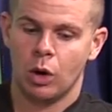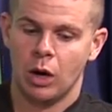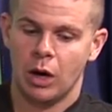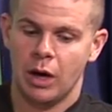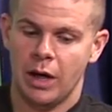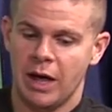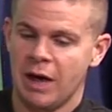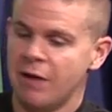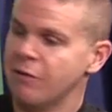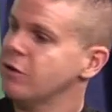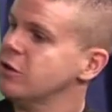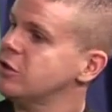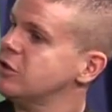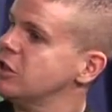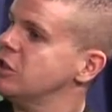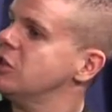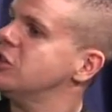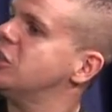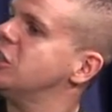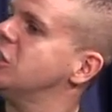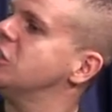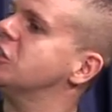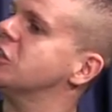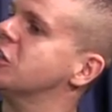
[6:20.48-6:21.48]
Ever
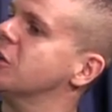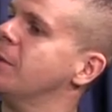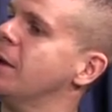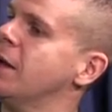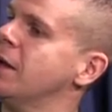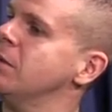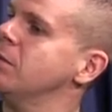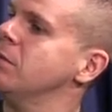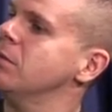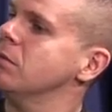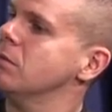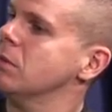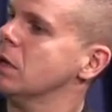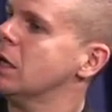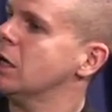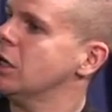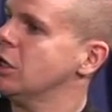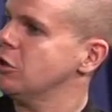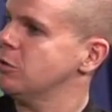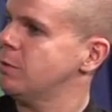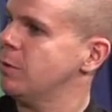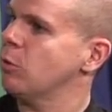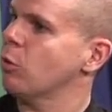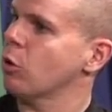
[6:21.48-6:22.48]
since he's come in, and
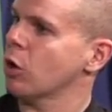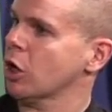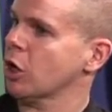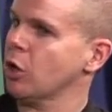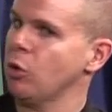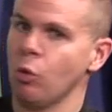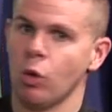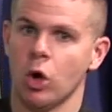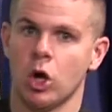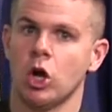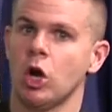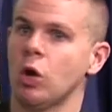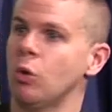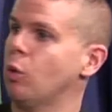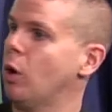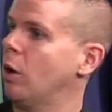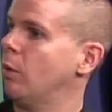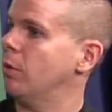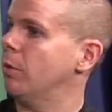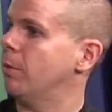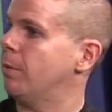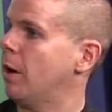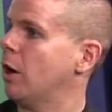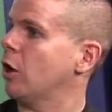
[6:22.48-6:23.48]
he's been working one on one
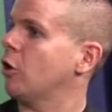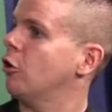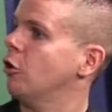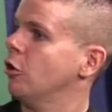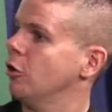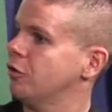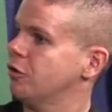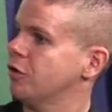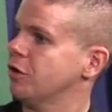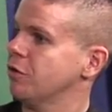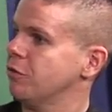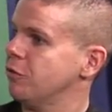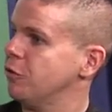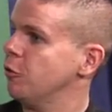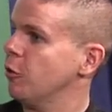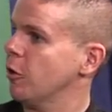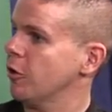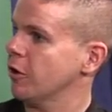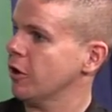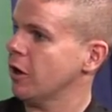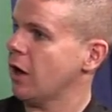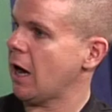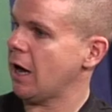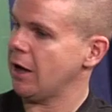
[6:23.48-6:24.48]
with Buchholz and a few
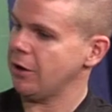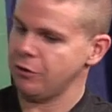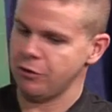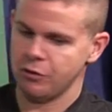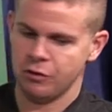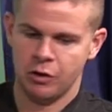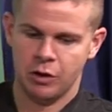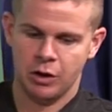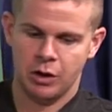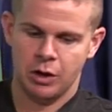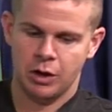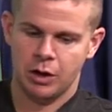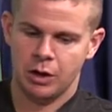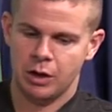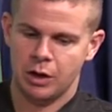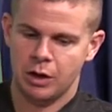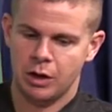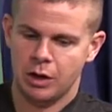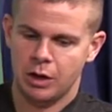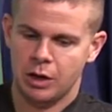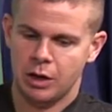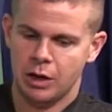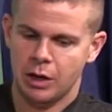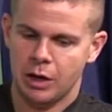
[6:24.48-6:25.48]
other guys,
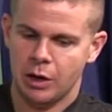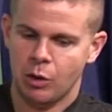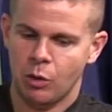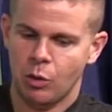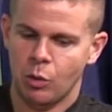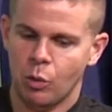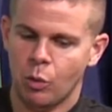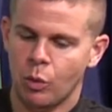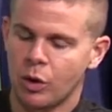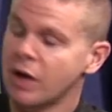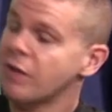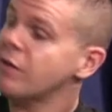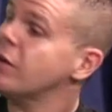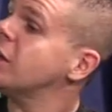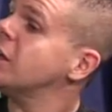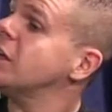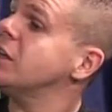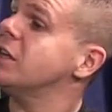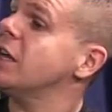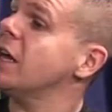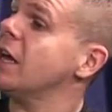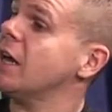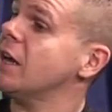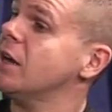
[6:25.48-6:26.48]
whatever he
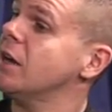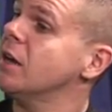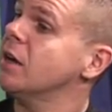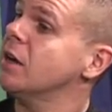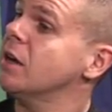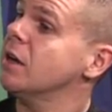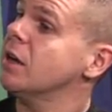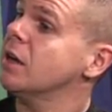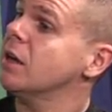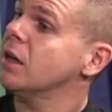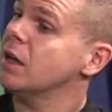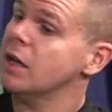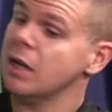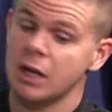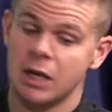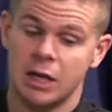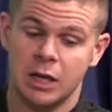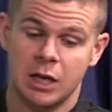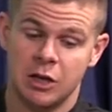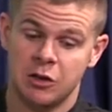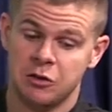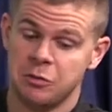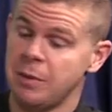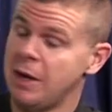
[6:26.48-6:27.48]
did,
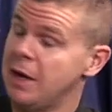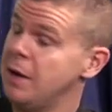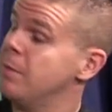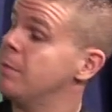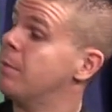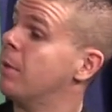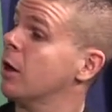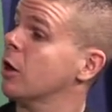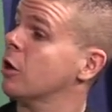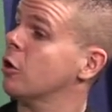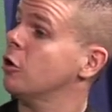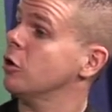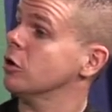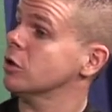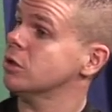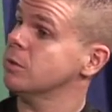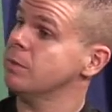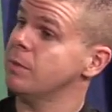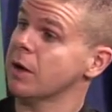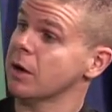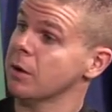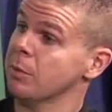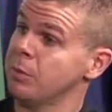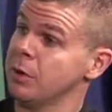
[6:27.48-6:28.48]
he's made Buchholz a
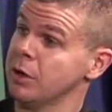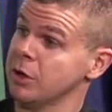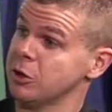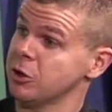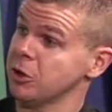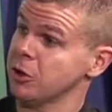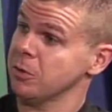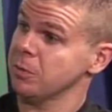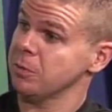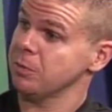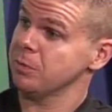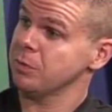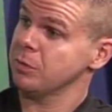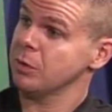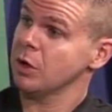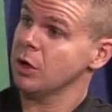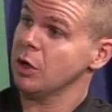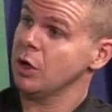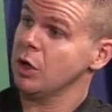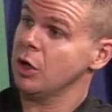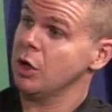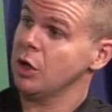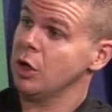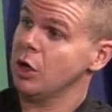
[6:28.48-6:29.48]
better pitcher.
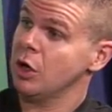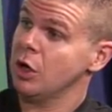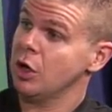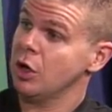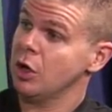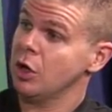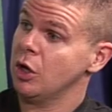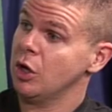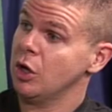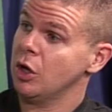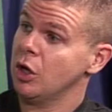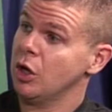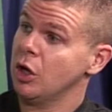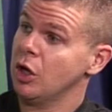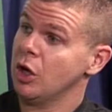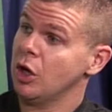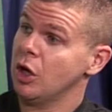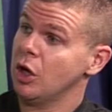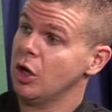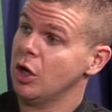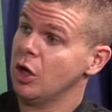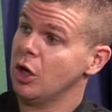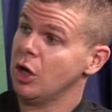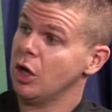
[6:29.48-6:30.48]
Well, you could say that about
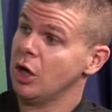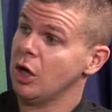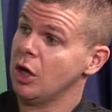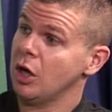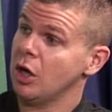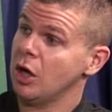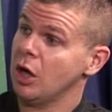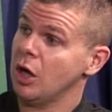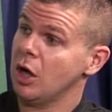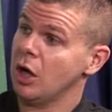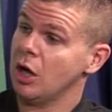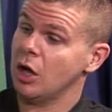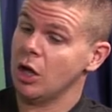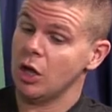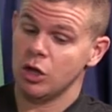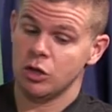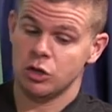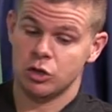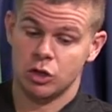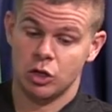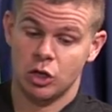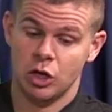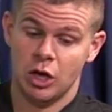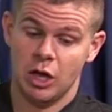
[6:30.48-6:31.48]
probably most of them too,
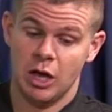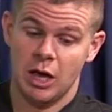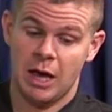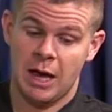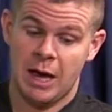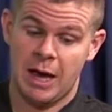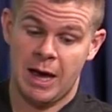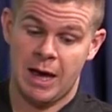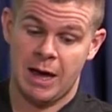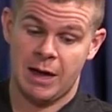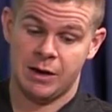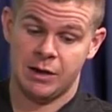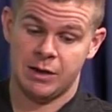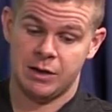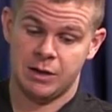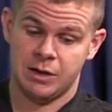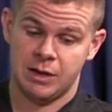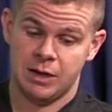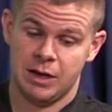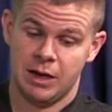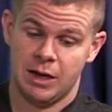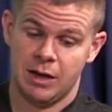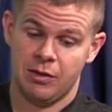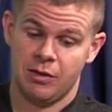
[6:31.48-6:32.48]
yeah. And
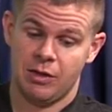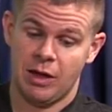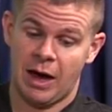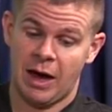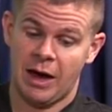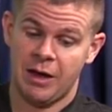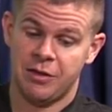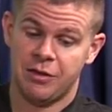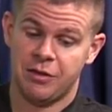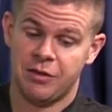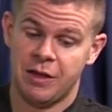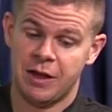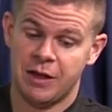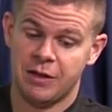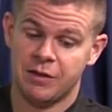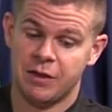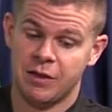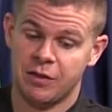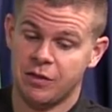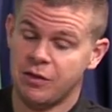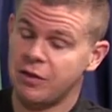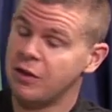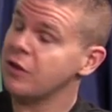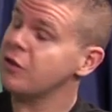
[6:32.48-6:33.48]
I think
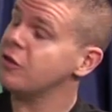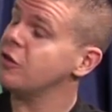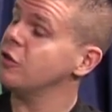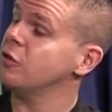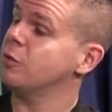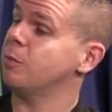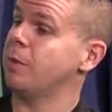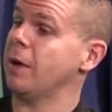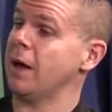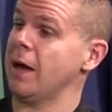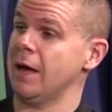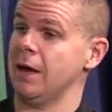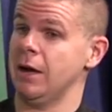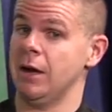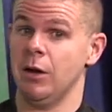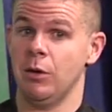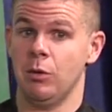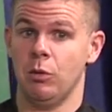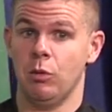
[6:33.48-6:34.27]
that this has been,